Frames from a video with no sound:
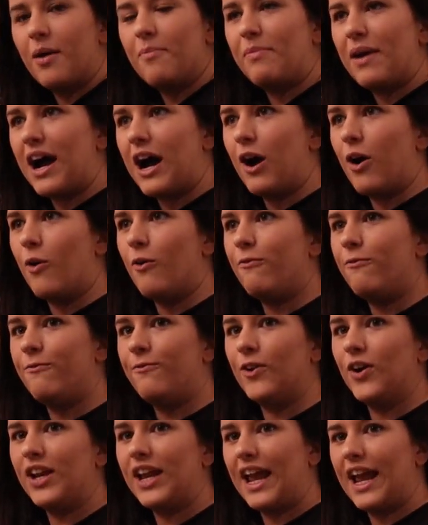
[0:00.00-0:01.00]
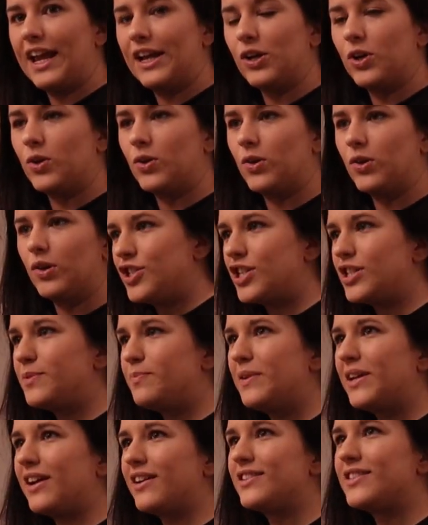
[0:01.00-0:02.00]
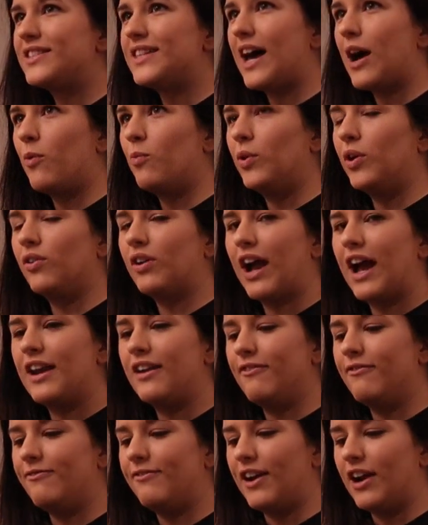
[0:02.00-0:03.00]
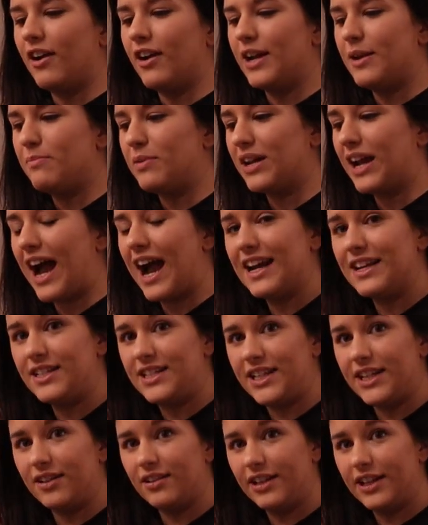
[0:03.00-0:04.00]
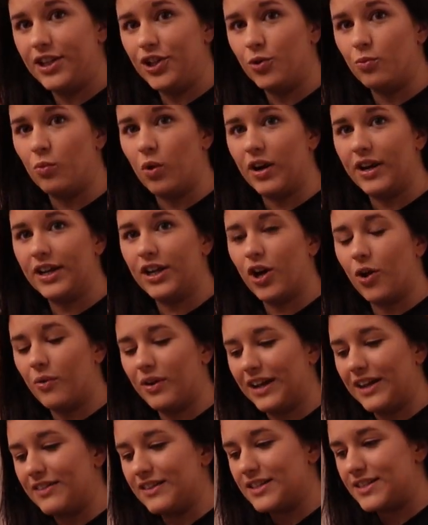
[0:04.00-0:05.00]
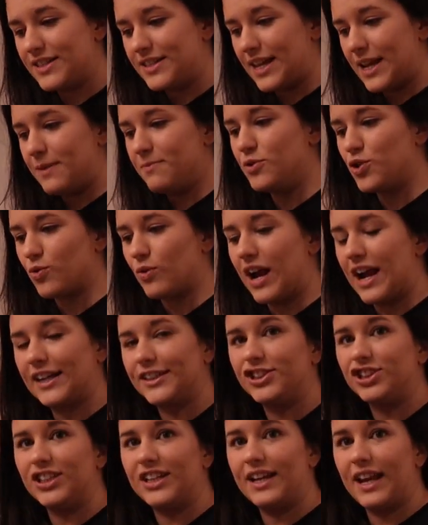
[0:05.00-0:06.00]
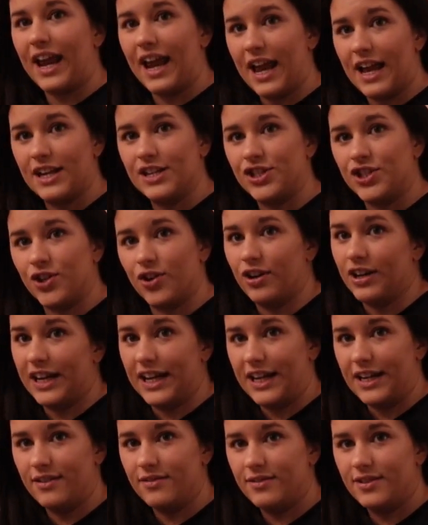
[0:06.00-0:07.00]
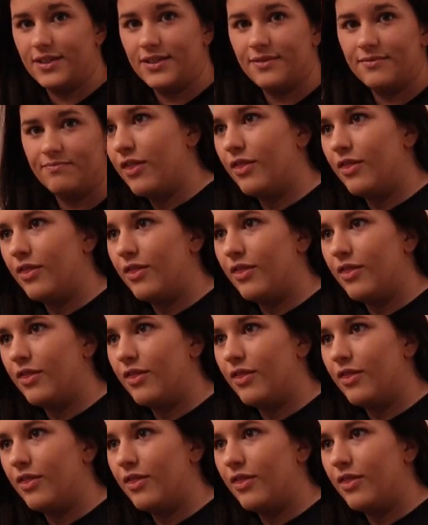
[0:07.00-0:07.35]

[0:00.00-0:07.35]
about foot angle just because that will kind of vary, but ideally you want it going in the same direction as your knees.